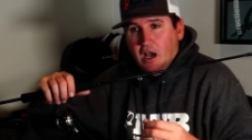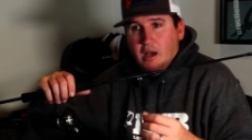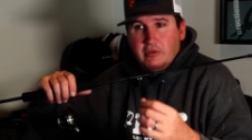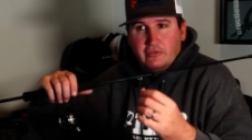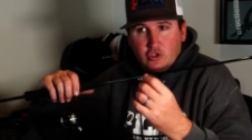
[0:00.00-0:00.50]

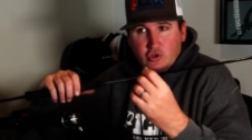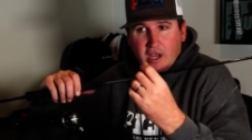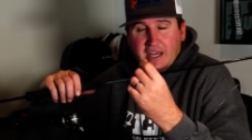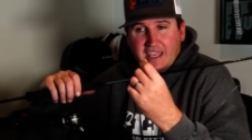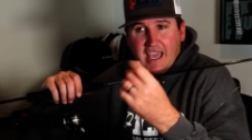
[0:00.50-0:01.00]
Um, if you're
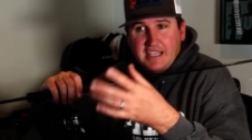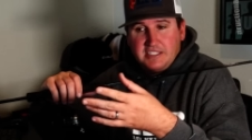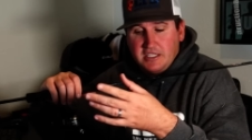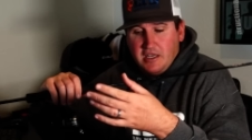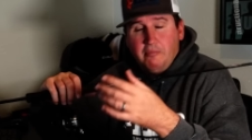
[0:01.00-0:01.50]
trying to
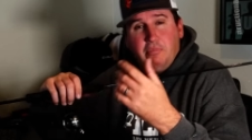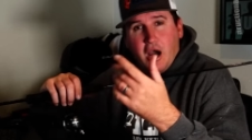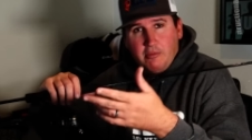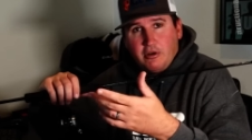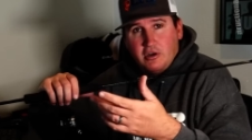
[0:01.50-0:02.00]
cast a
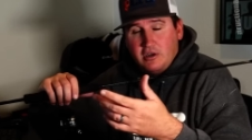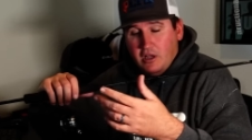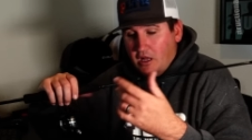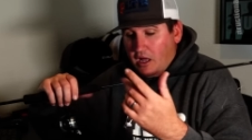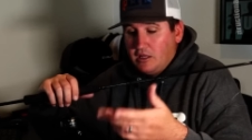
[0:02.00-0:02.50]
bobber
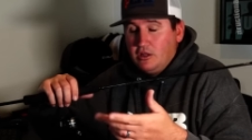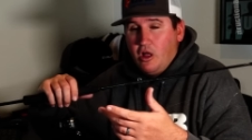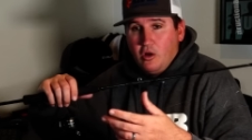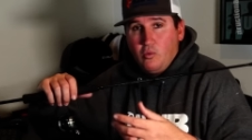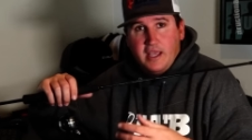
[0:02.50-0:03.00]
a
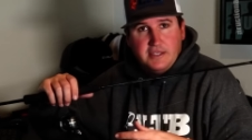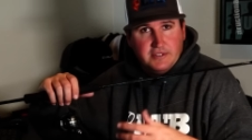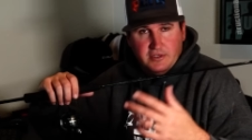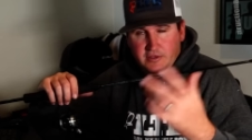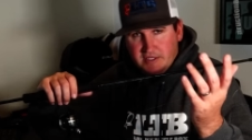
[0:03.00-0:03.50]
long ways,
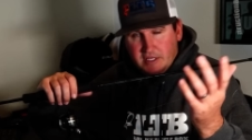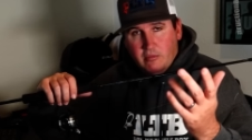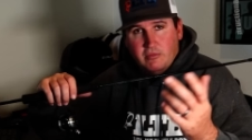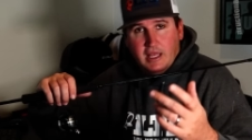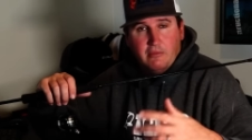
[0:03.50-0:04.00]
you use
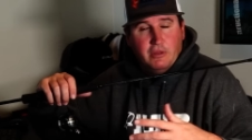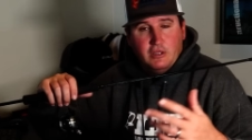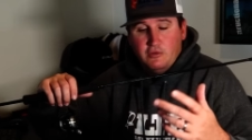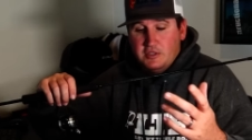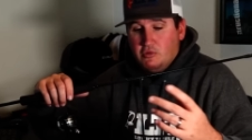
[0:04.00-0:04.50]
something like a Bill
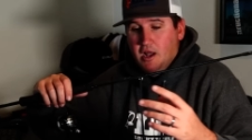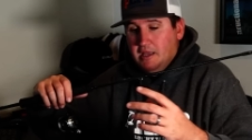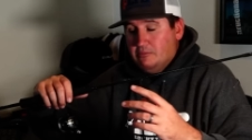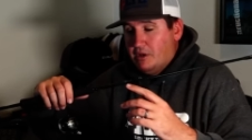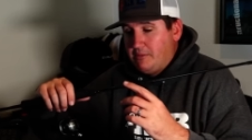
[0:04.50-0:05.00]
Lewis
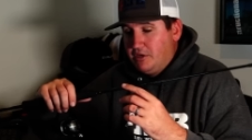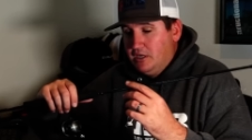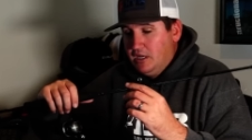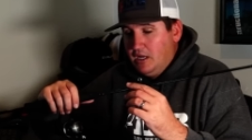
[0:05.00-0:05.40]
Rocket Bobber